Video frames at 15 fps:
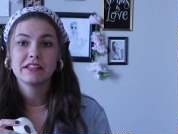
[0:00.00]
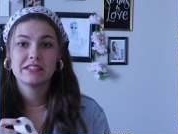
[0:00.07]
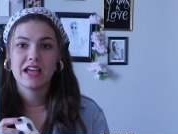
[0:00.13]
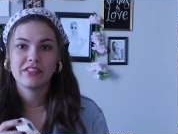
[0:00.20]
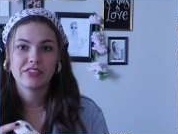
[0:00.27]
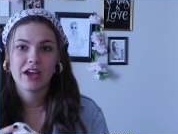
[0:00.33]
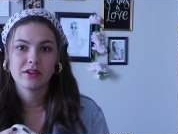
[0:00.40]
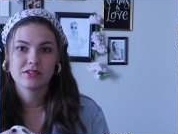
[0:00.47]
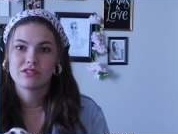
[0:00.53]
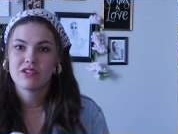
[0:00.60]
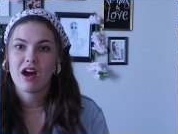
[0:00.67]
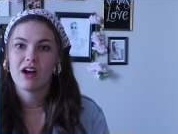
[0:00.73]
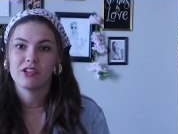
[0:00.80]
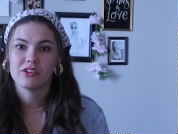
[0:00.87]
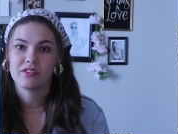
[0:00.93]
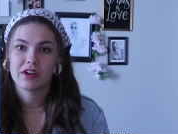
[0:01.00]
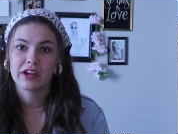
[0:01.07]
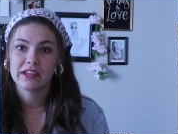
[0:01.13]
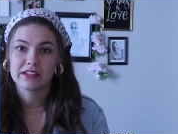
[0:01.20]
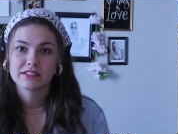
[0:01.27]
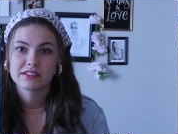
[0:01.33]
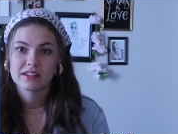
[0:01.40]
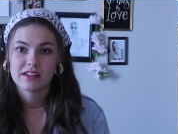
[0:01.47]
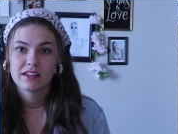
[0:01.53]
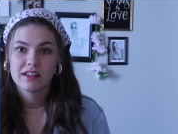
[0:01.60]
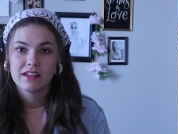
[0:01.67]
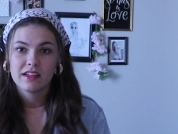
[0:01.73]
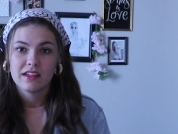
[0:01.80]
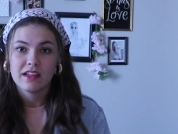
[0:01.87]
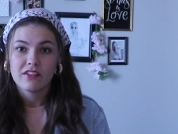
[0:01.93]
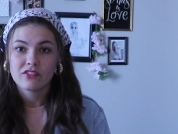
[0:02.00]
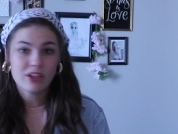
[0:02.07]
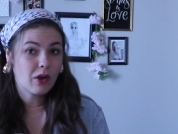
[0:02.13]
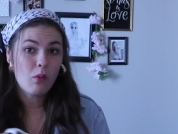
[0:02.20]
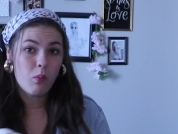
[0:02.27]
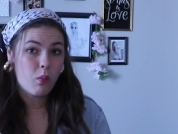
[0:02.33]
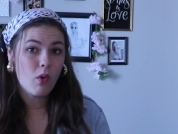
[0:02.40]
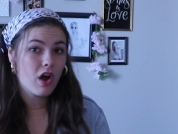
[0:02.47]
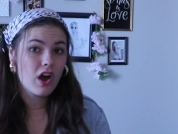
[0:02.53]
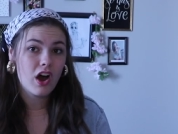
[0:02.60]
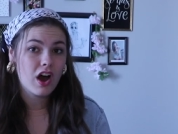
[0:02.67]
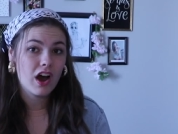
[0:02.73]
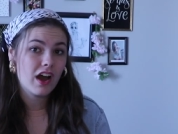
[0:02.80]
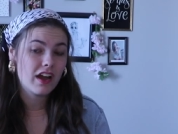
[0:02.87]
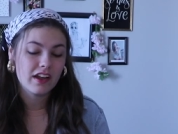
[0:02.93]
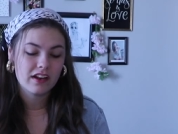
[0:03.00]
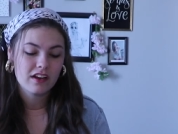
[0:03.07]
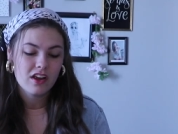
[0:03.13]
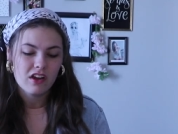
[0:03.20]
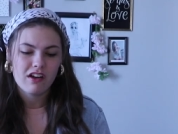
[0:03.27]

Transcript: $10,000 rings. Like, what?